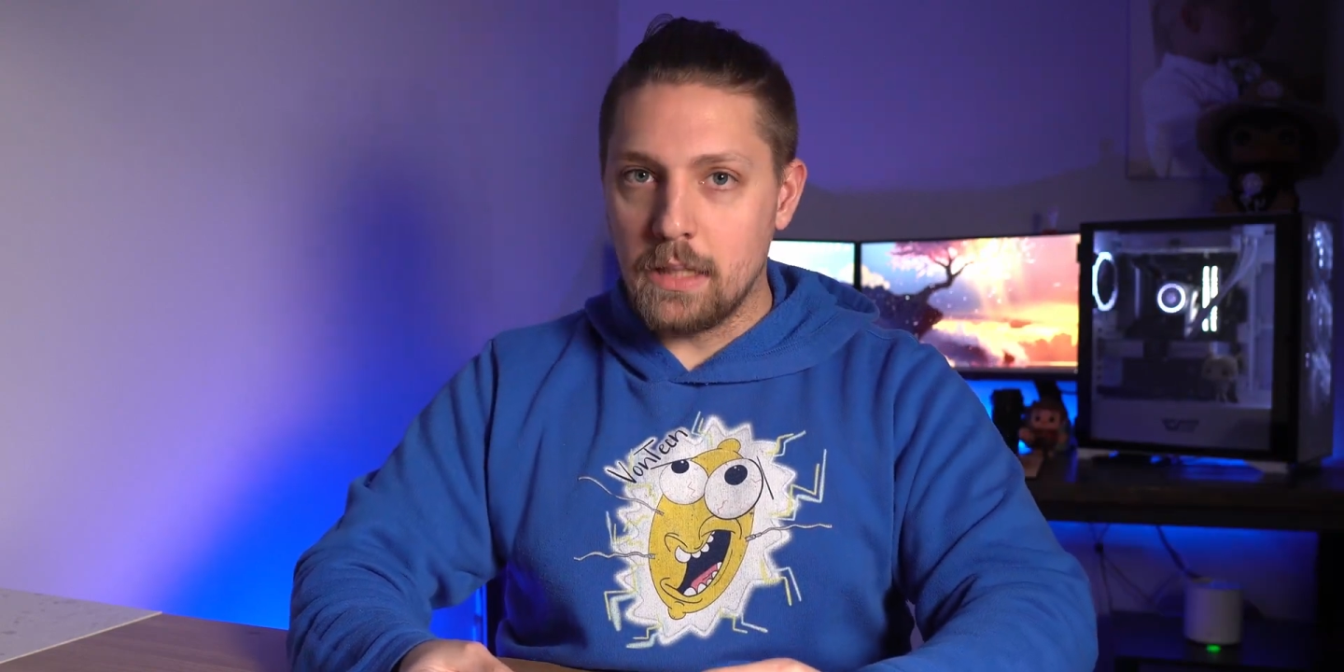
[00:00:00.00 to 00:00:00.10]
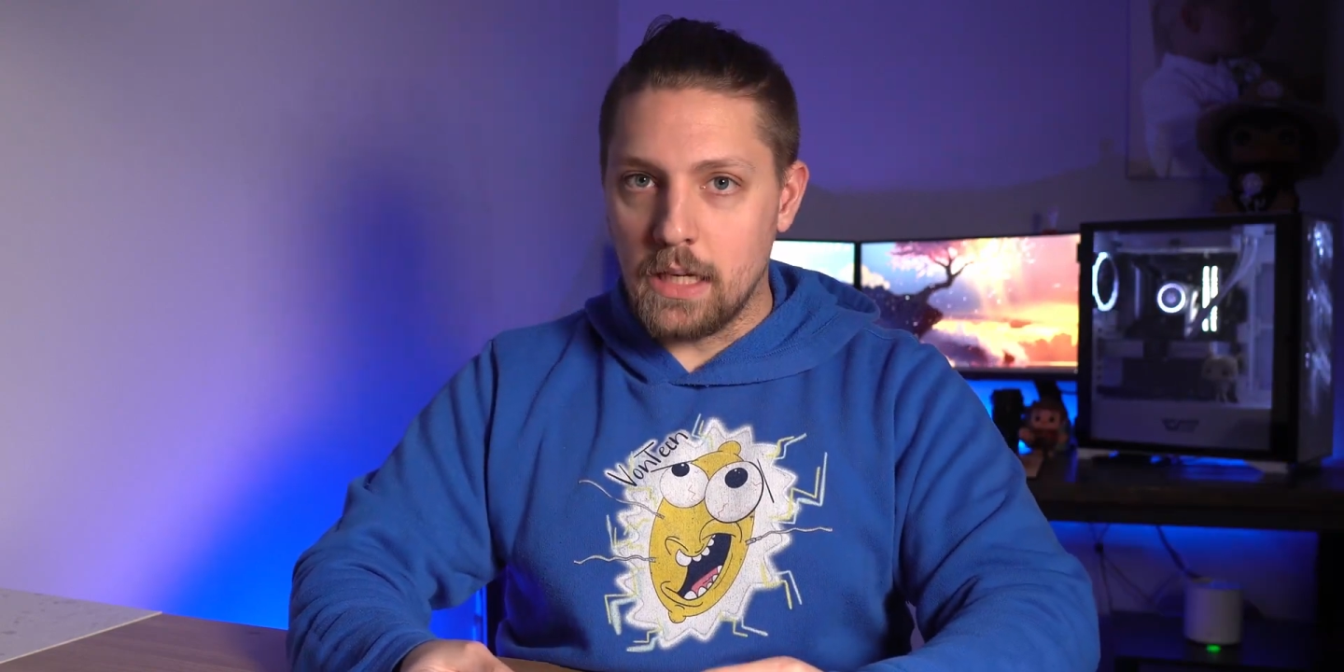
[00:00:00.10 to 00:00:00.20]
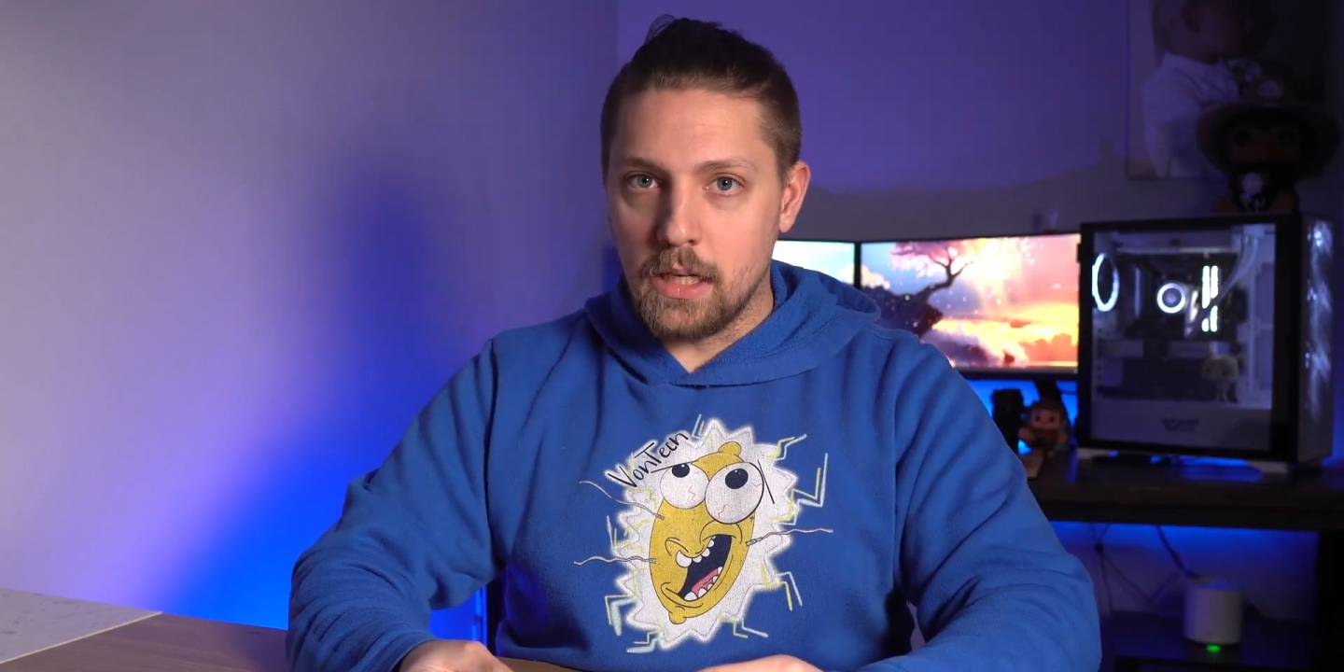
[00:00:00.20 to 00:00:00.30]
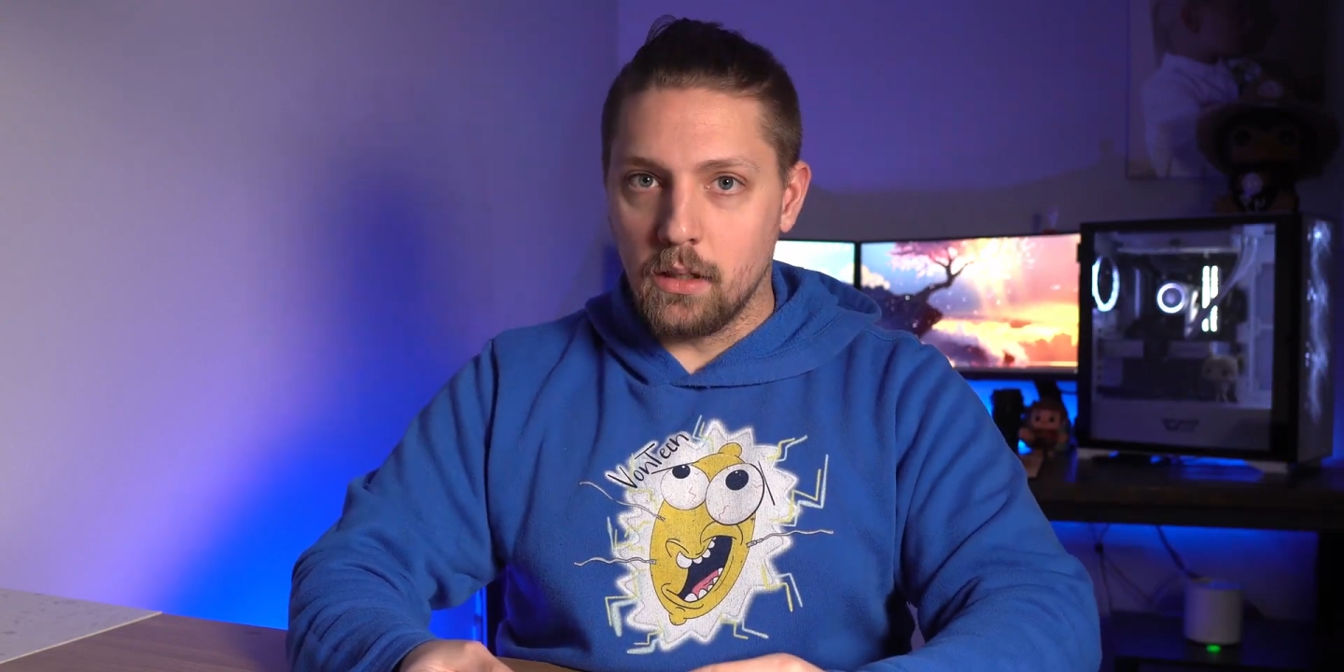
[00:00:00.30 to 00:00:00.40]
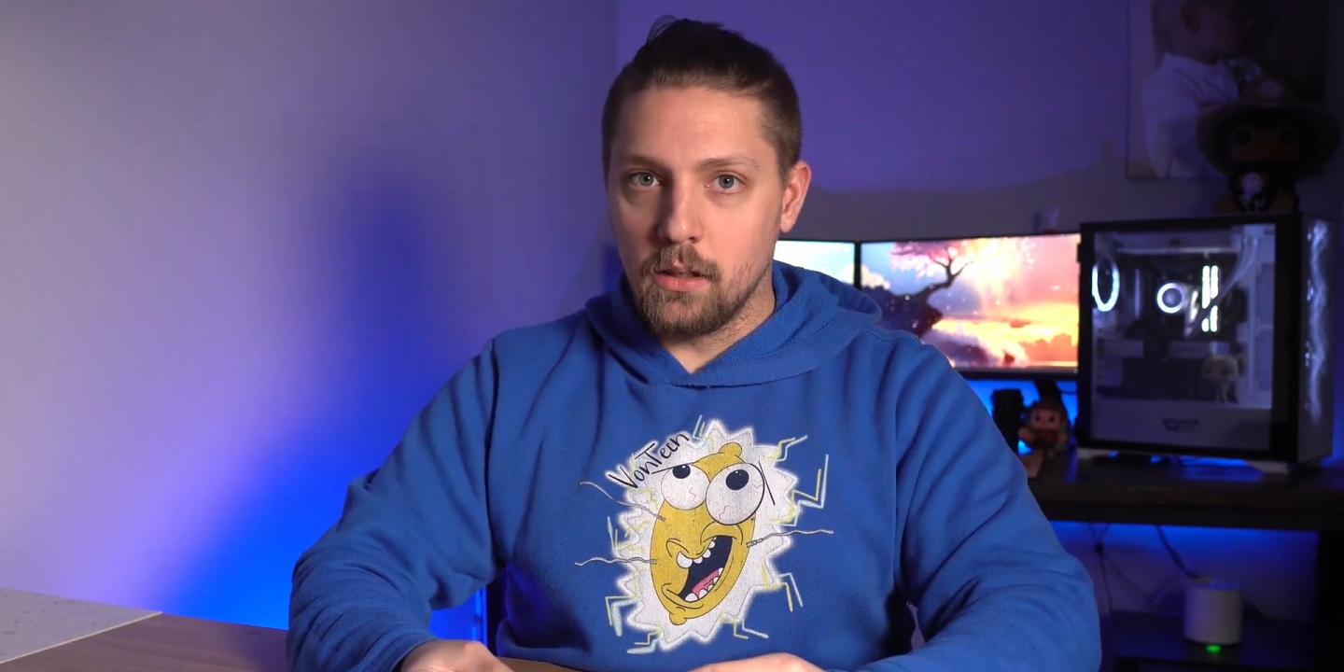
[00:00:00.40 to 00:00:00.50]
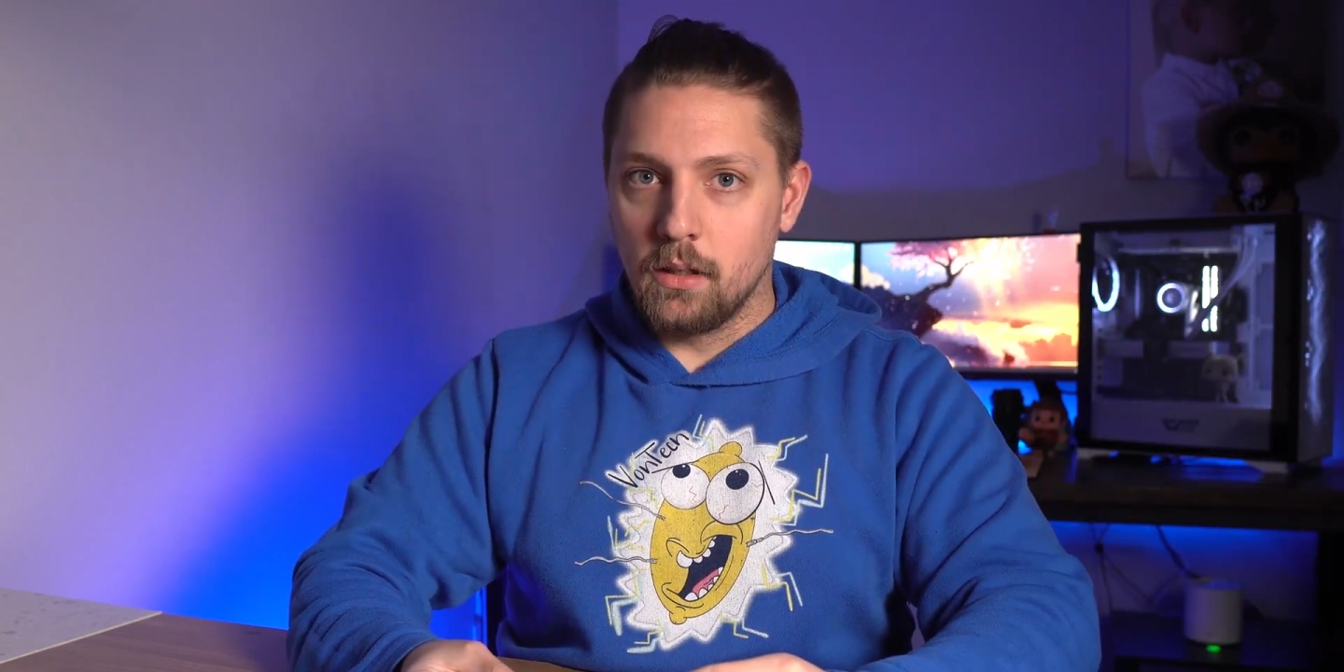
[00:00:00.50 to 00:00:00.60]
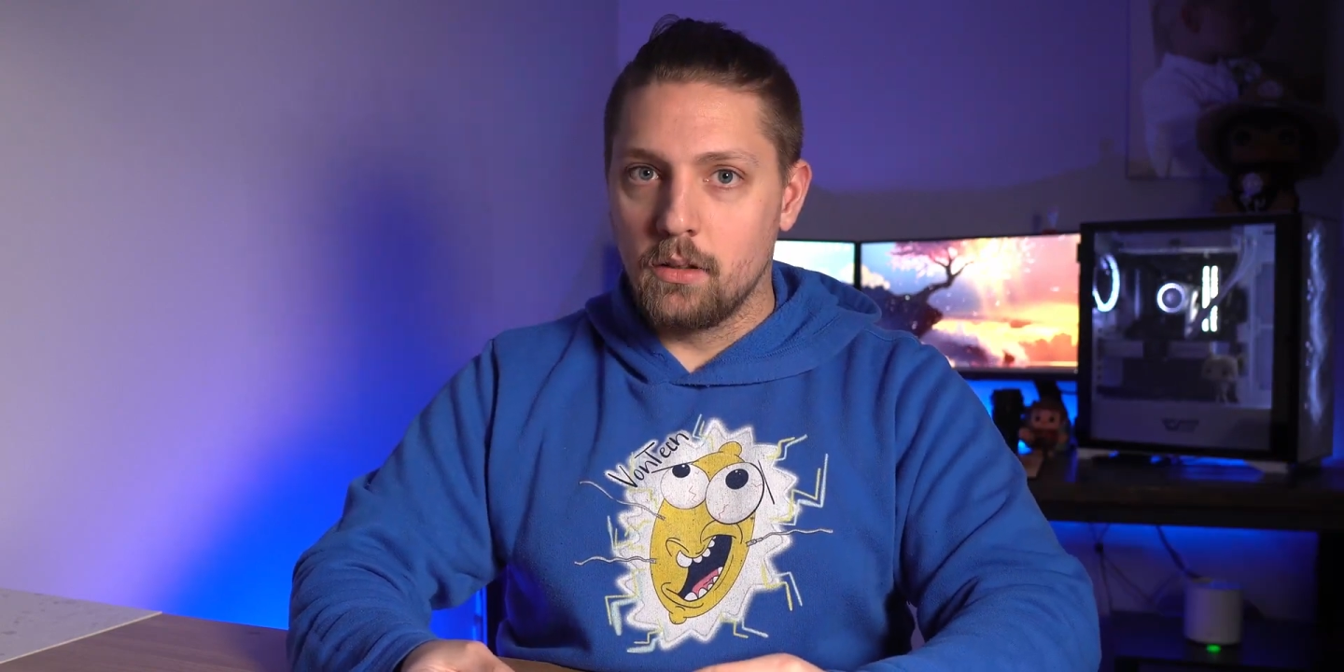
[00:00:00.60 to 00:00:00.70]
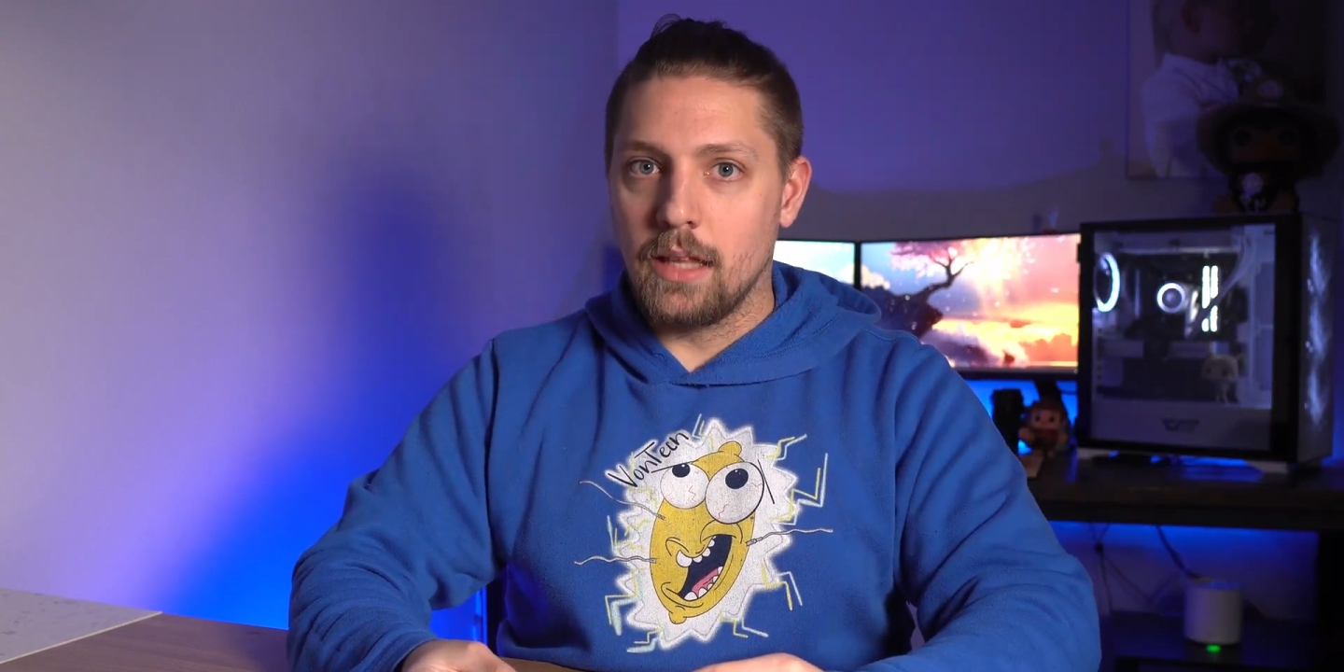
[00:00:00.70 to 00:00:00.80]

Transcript: mean